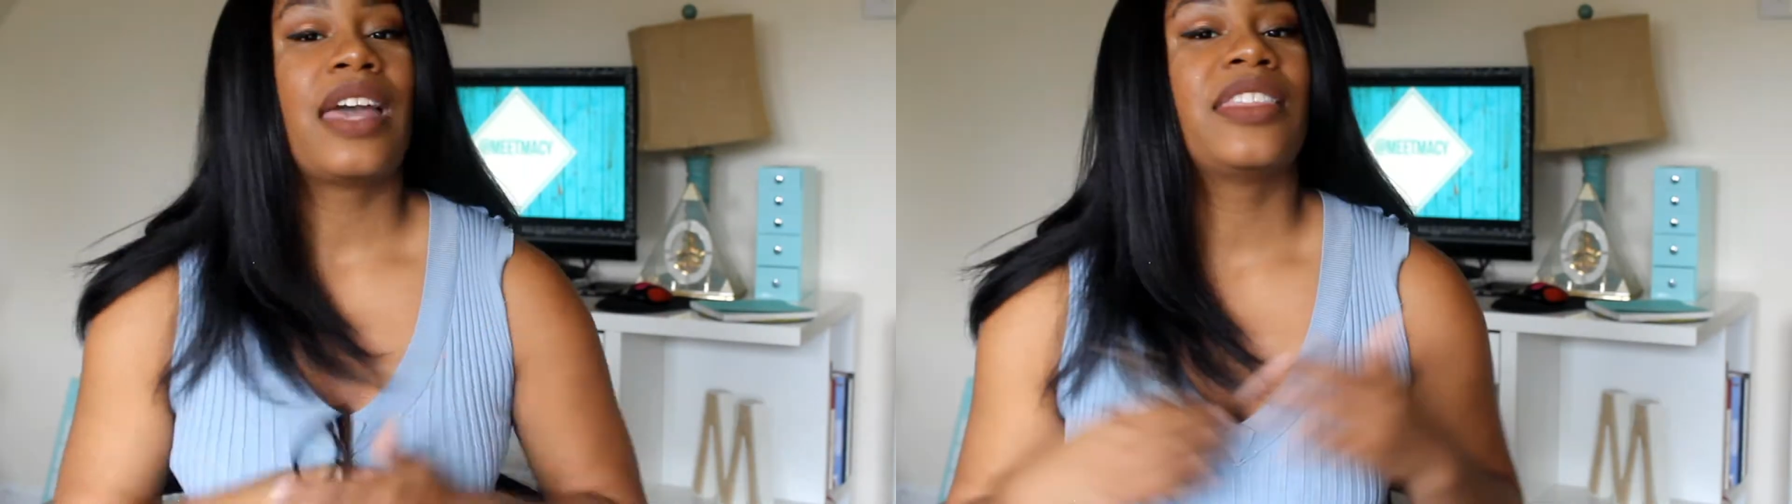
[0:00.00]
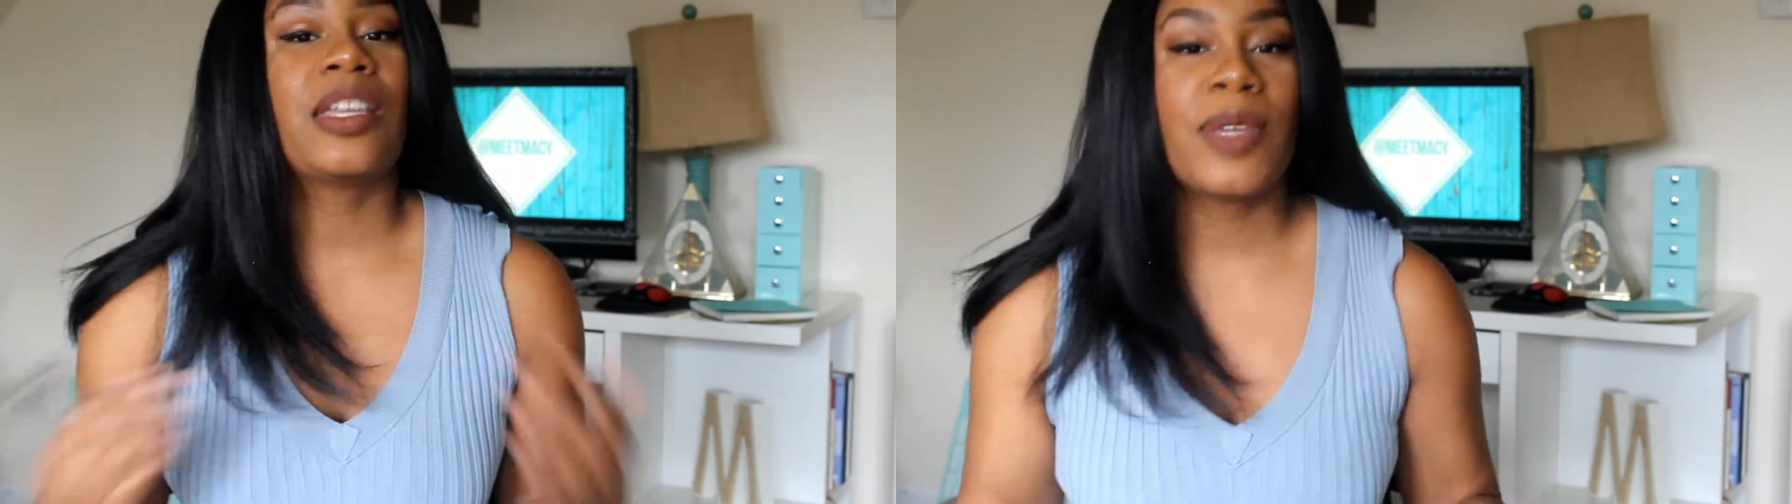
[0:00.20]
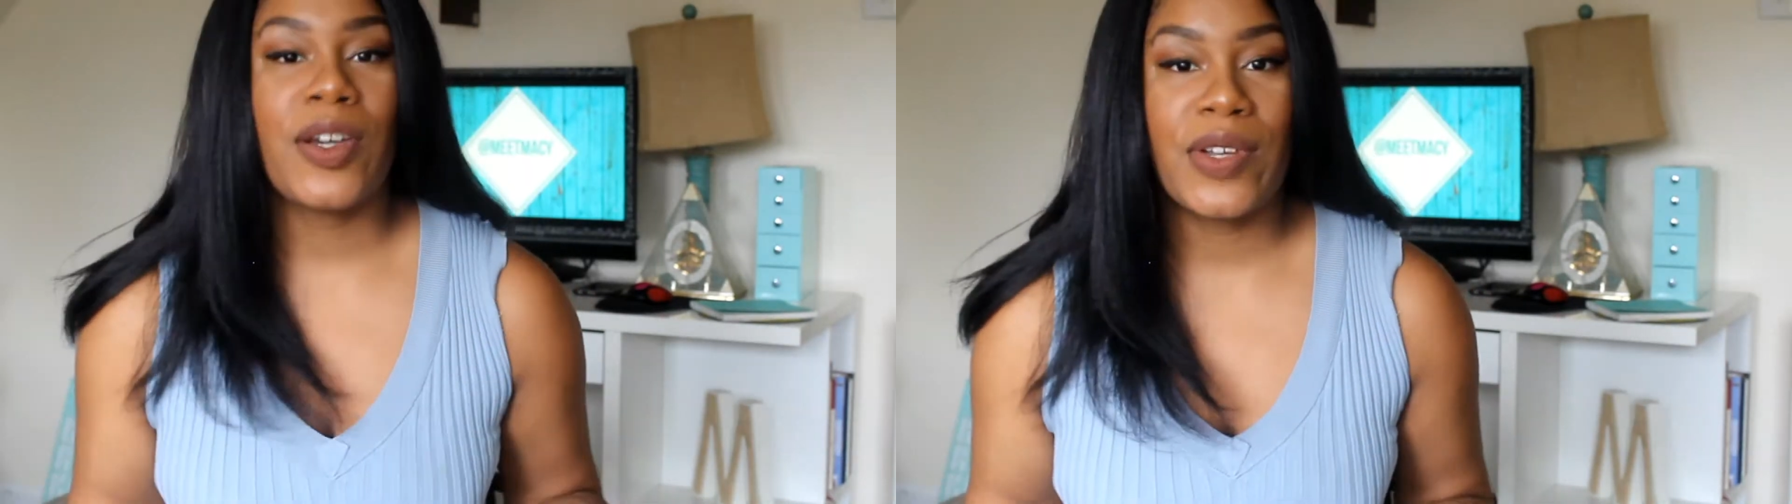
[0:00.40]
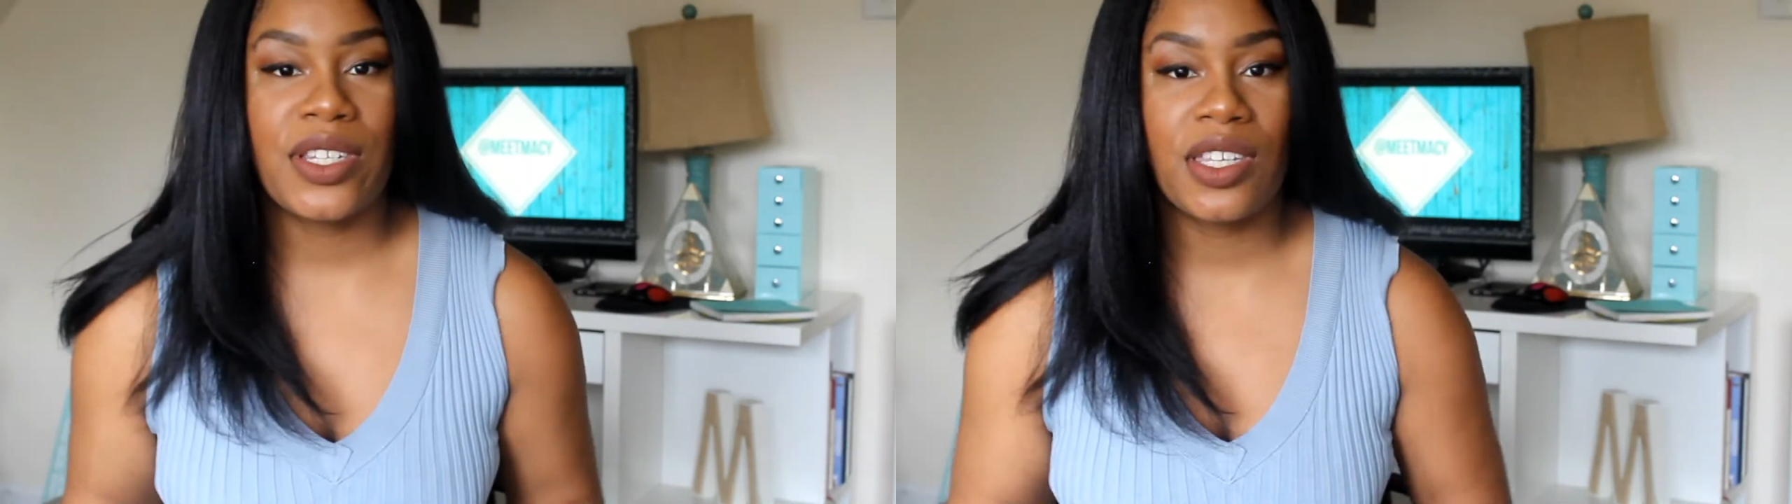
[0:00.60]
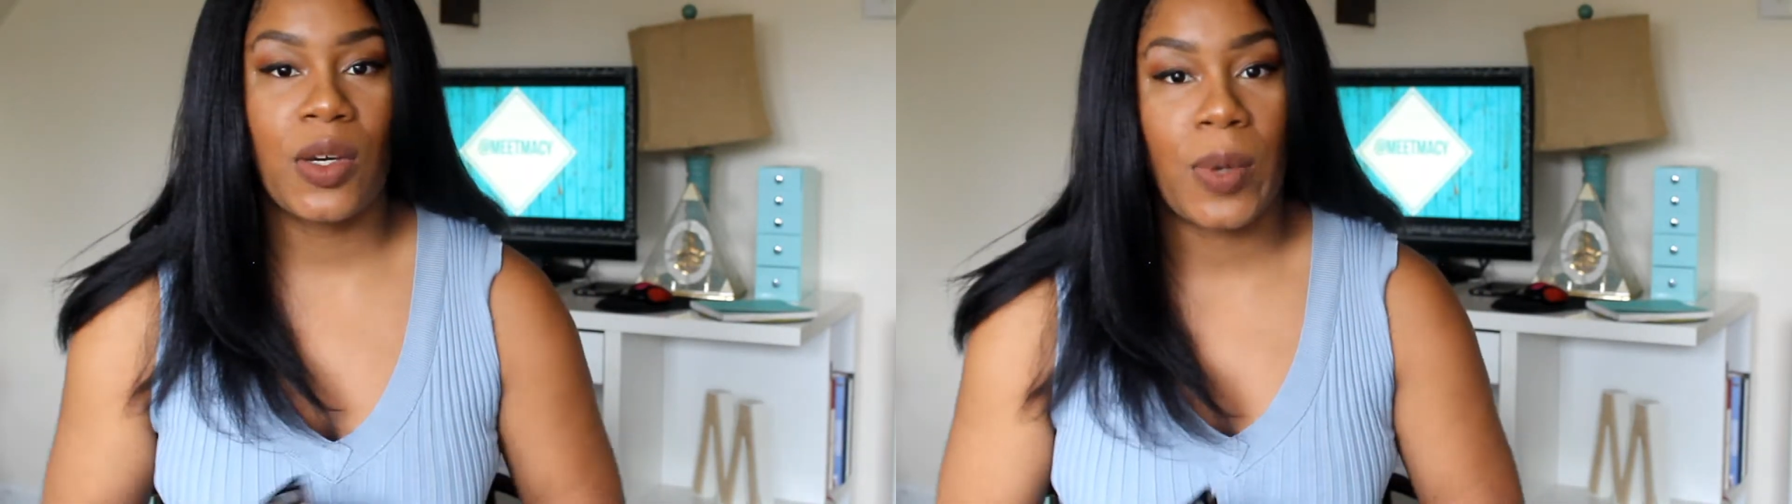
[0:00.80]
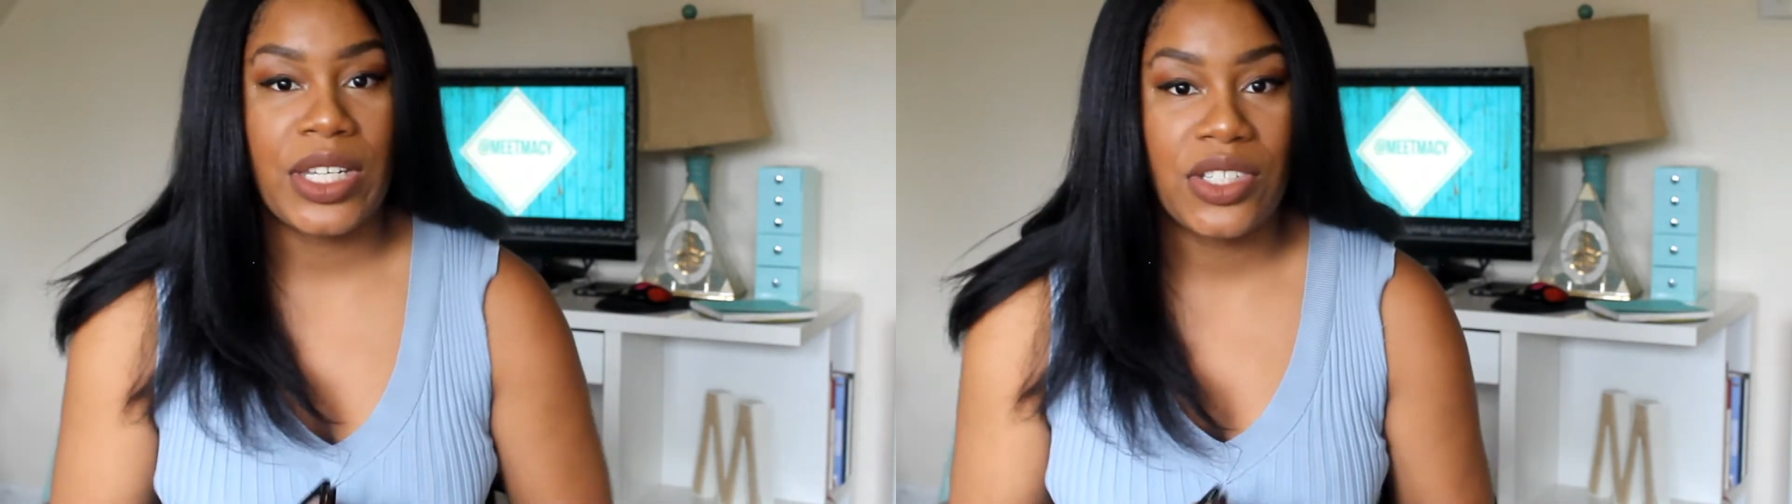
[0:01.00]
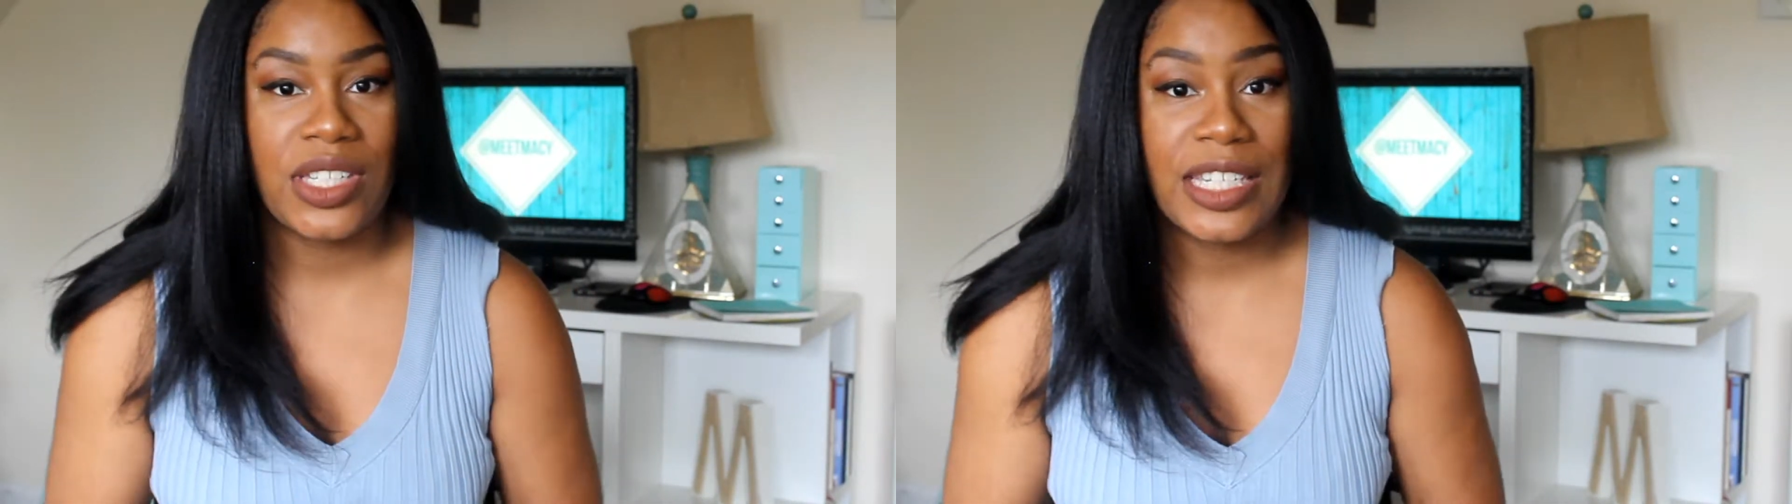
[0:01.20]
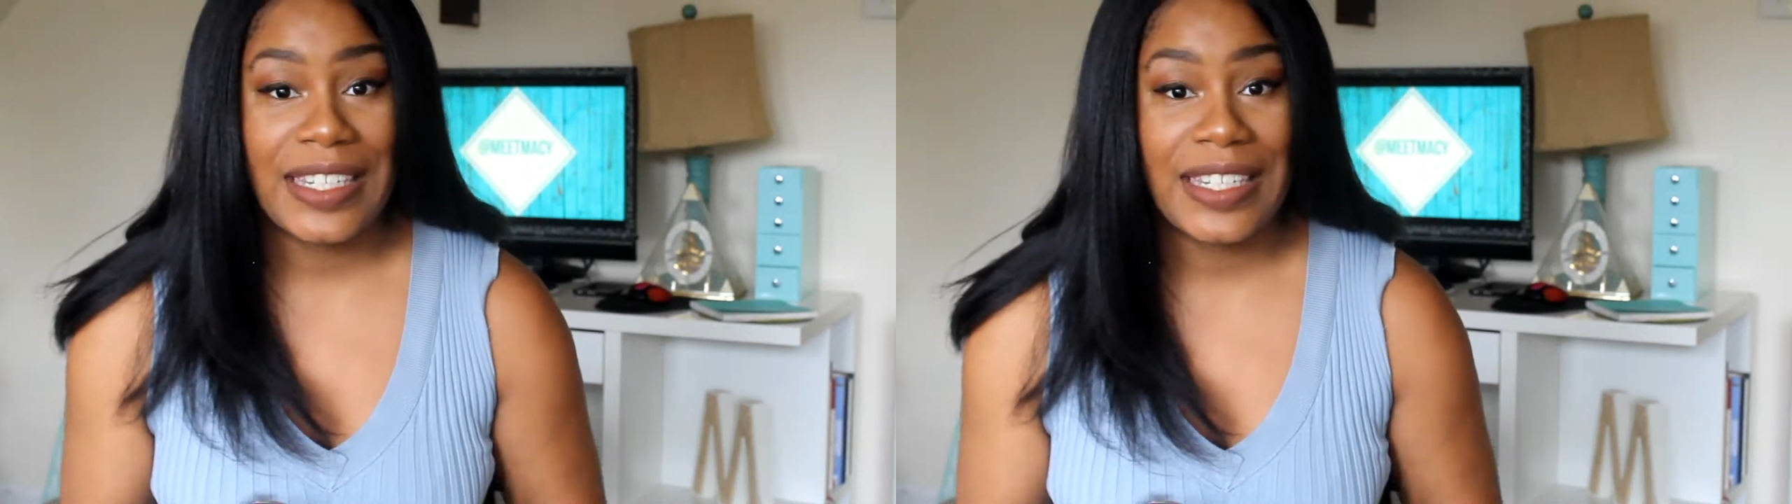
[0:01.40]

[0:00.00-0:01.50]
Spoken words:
Then we go into the question